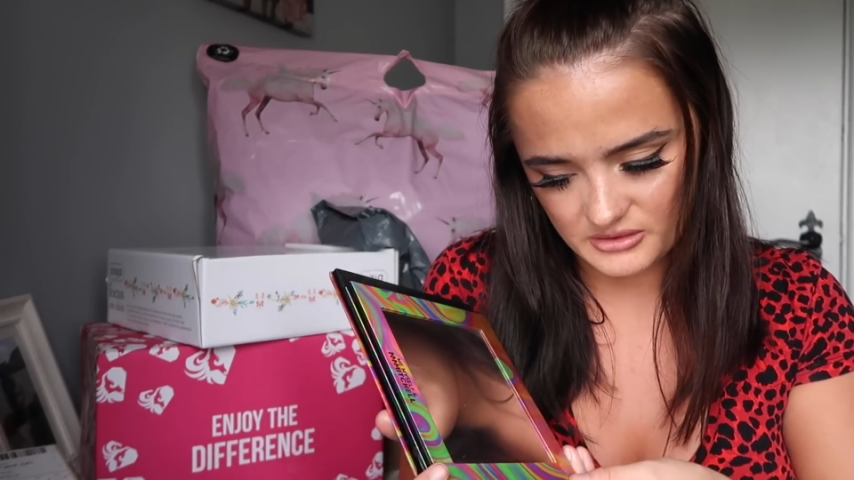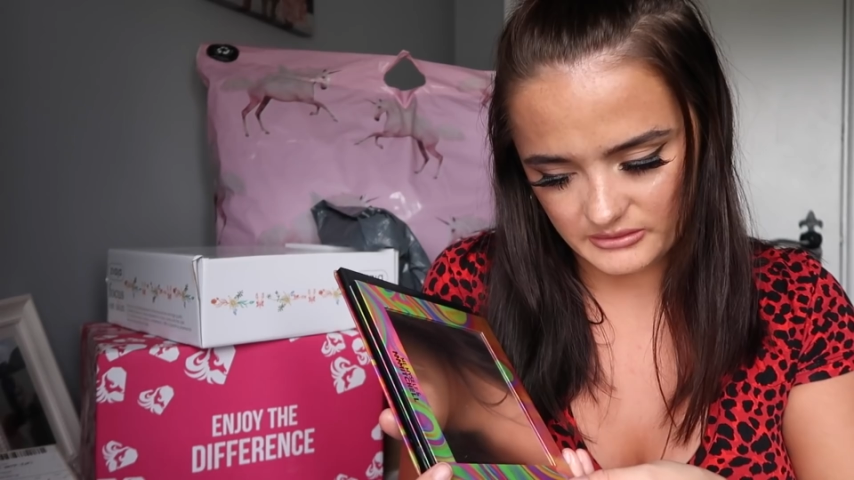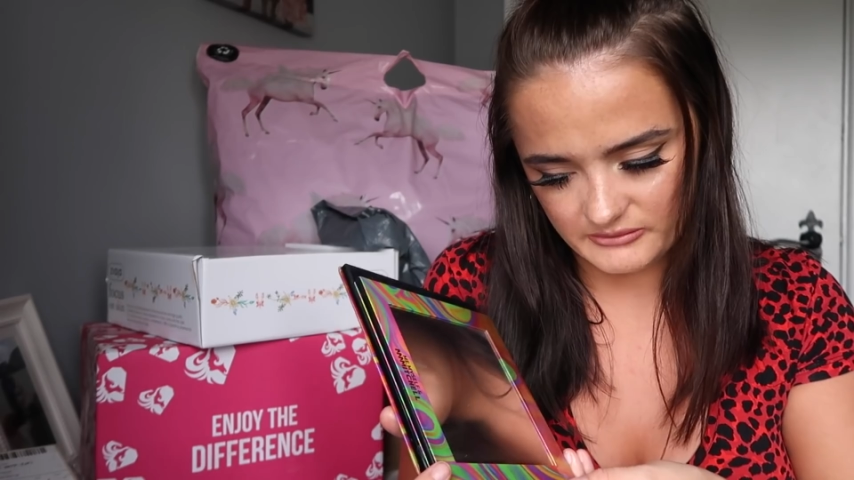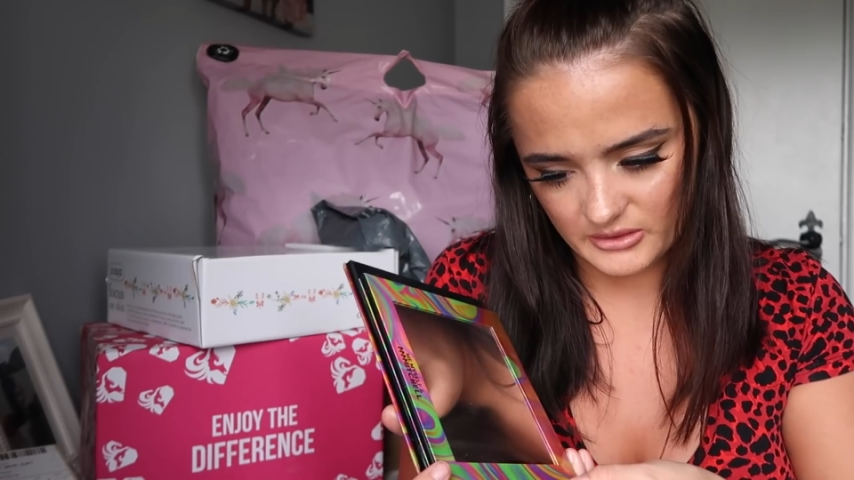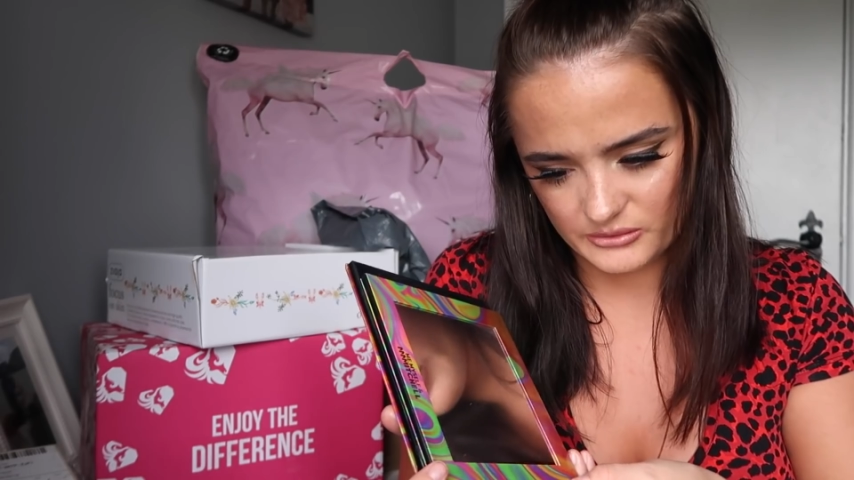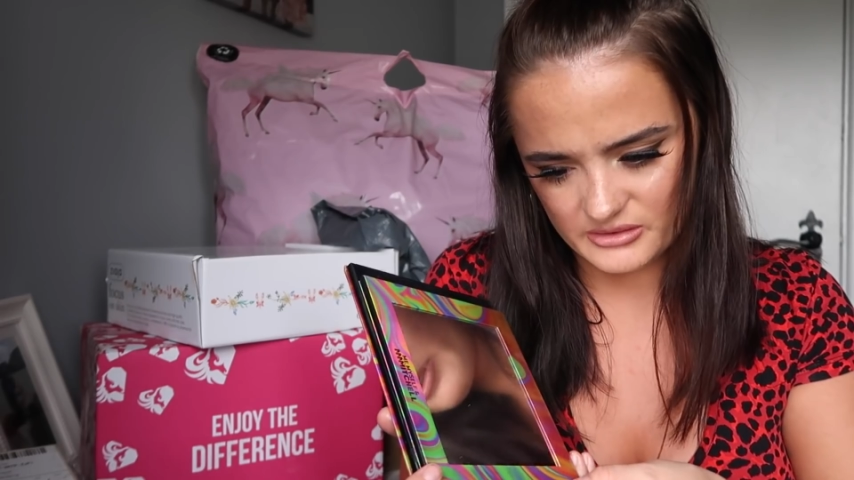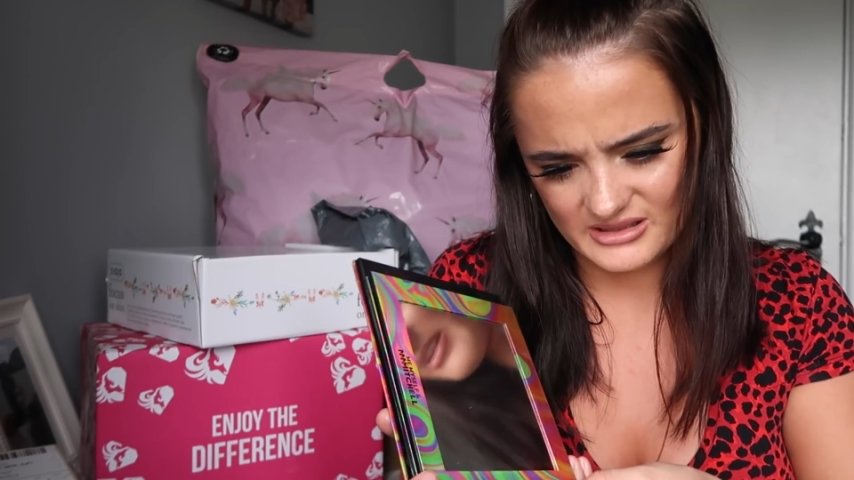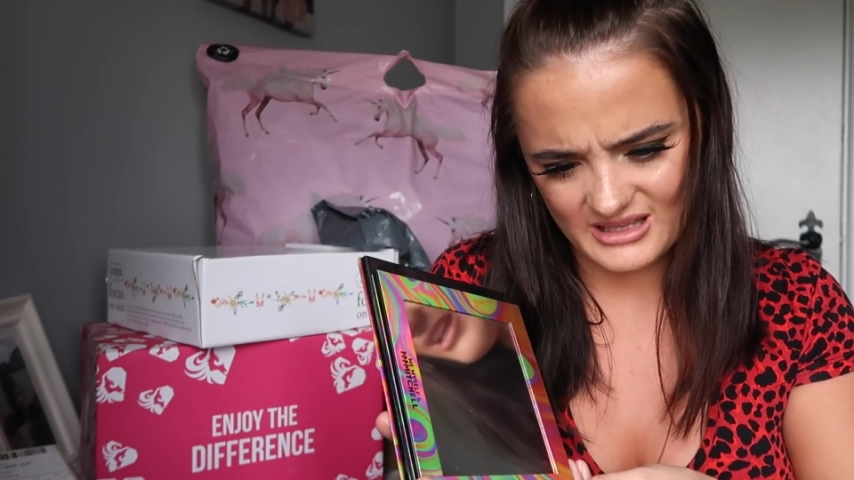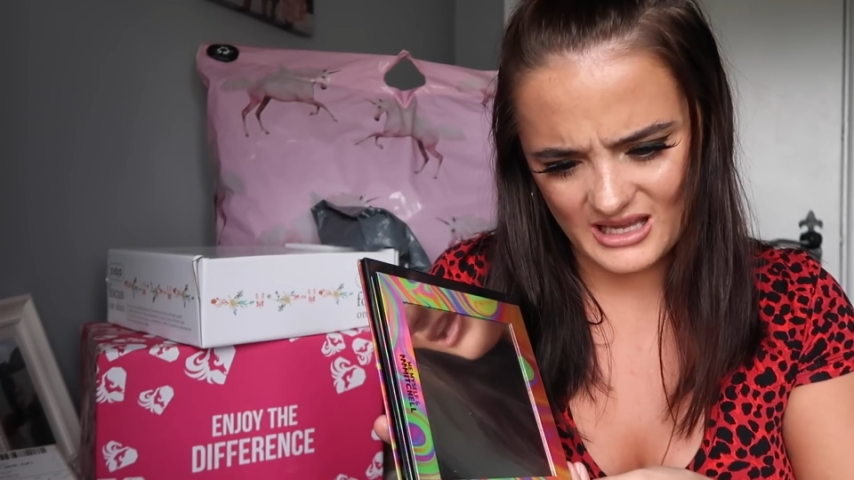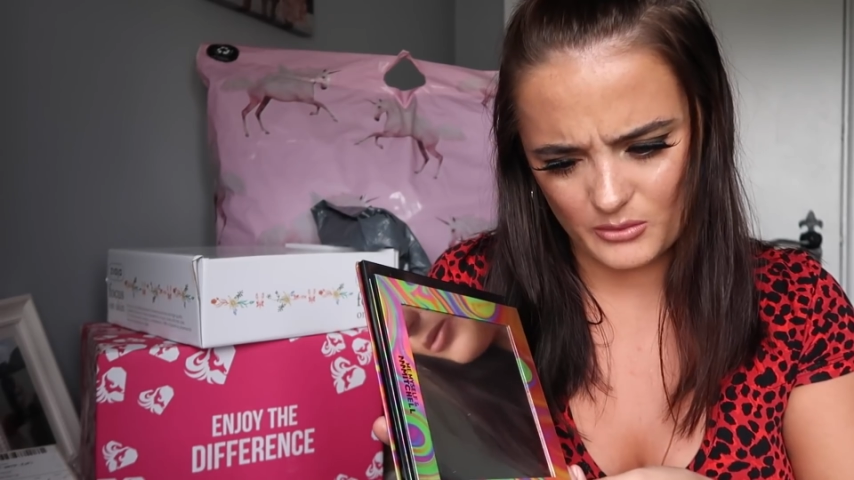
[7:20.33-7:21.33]
I don't even
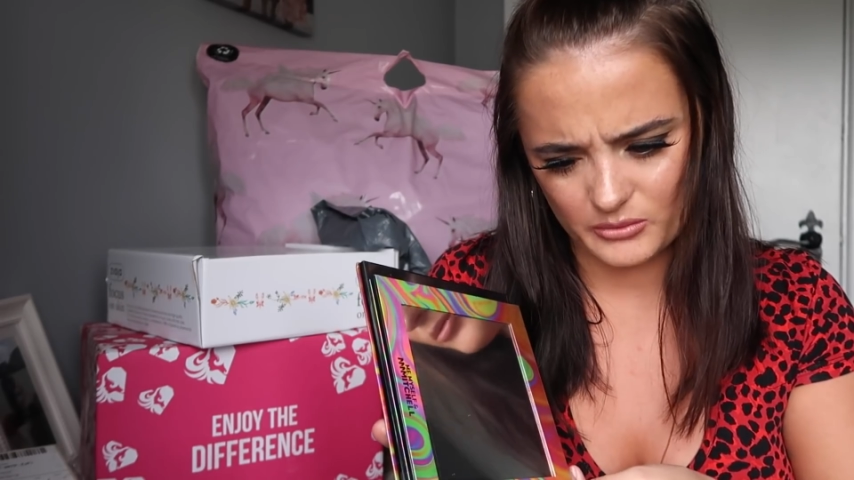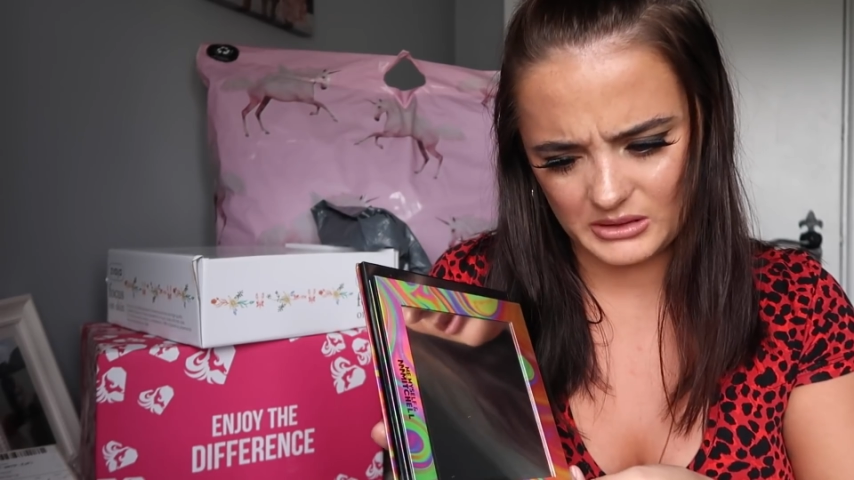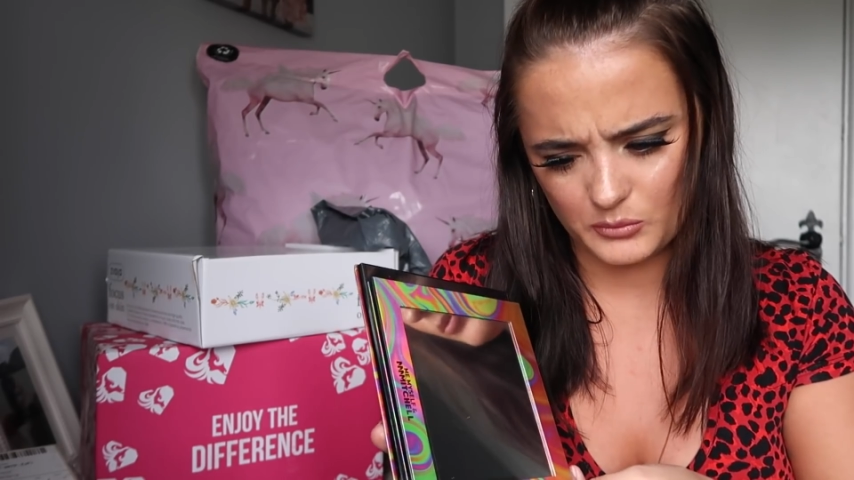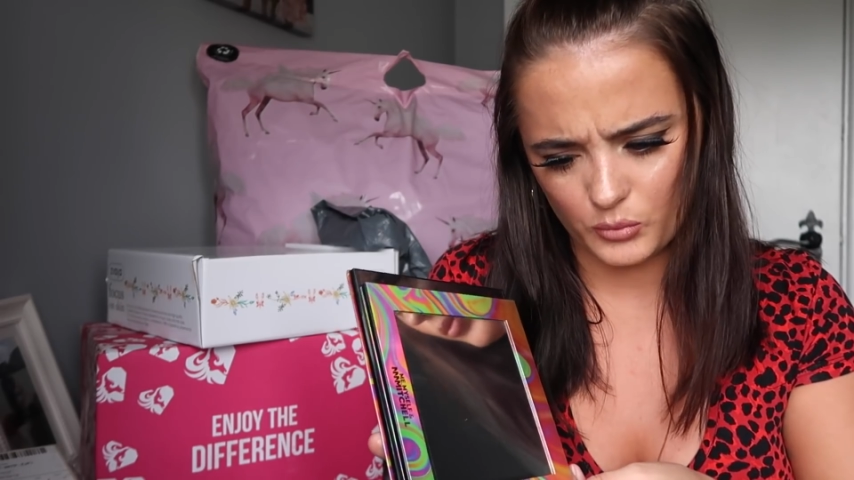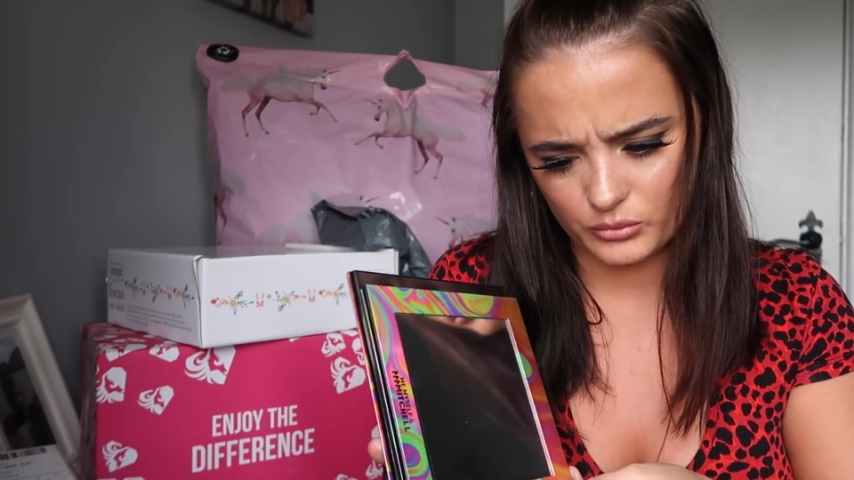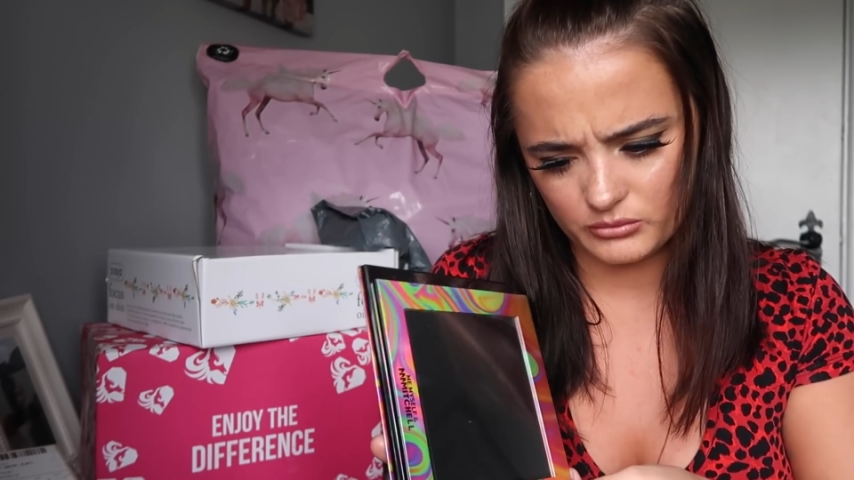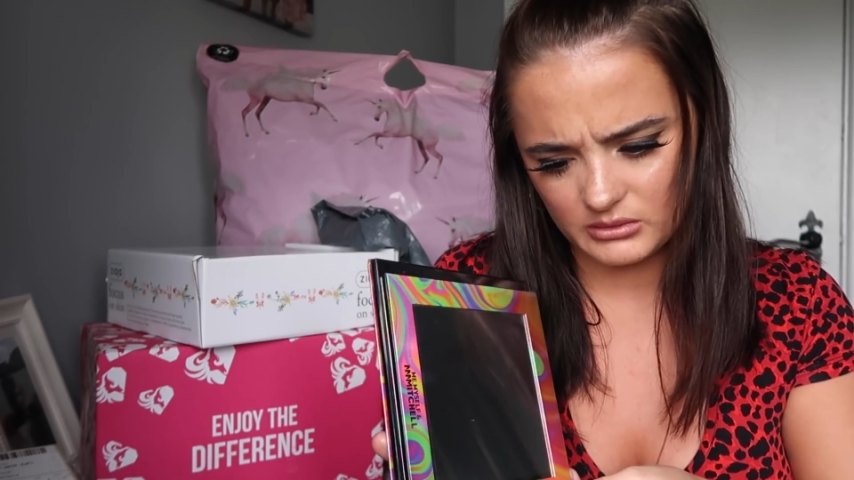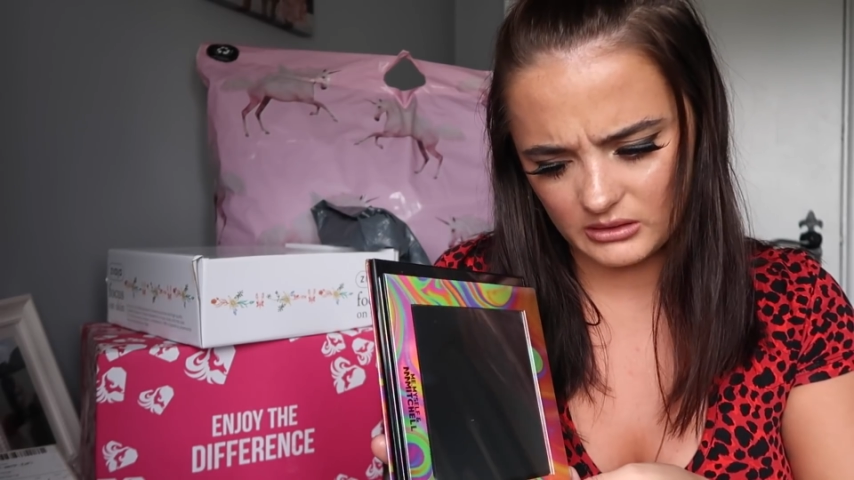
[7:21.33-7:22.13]
understand how only one